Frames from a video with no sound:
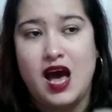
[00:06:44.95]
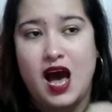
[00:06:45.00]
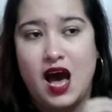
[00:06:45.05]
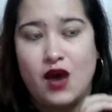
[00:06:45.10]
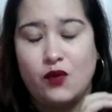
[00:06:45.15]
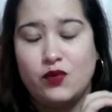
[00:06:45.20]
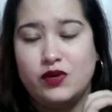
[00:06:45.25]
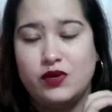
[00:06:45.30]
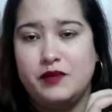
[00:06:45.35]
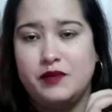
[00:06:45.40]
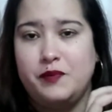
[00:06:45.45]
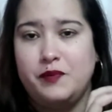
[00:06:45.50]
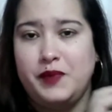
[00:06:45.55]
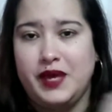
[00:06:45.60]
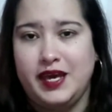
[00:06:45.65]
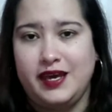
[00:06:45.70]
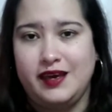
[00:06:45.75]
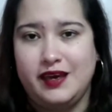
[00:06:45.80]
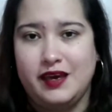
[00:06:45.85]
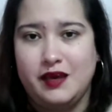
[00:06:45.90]
I want to
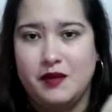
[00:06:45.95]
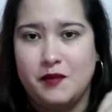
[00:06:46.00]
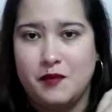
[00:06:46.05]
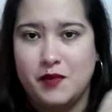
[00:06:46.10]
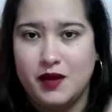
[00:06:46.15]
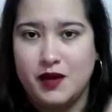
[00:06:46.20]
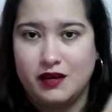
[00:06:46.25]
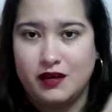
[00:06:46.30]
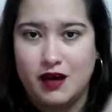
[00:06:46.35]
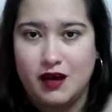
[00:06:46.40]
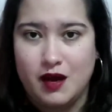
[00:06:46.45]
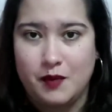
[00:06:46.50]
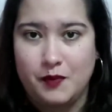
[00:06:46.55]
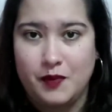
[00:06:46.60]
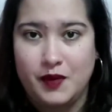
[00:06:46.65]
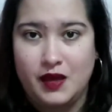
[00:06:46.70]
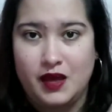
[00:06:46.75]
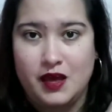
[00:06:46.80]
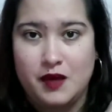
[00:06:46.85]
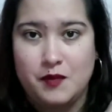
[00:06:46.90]
pick back up
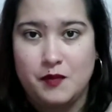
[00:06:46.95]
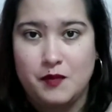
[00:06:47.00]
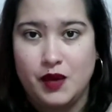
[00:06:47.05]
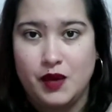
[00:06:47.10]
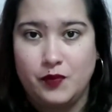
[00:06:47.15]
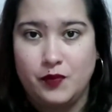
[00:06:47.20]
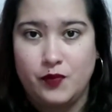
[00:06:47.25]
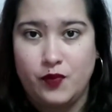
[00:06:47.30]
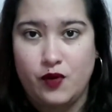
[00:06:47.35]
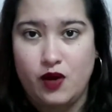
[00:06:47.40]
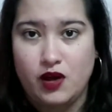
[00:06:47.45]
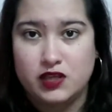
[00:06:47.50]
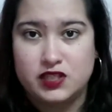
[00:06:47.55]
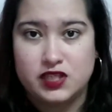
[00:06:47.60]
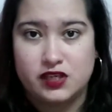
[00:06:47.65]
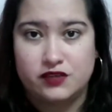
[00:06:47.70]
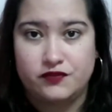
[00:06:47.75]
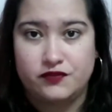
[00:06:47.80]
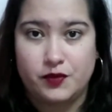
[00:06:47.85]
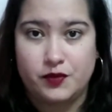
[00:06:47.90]
my
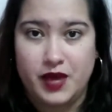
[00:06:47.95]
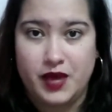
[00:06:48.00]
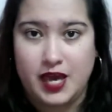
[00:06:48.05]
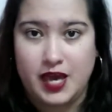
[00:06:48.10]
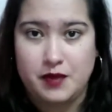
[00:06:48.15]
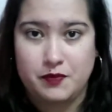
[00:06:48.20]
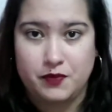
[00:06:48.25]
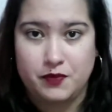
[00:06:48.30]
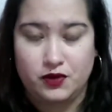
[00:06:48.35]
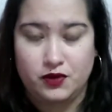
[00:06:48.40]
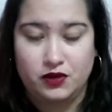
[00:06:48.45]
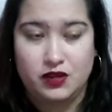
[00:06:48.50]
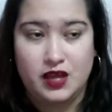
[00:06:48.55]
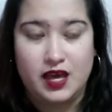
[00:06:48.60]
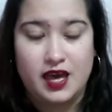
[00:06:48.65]
project from April.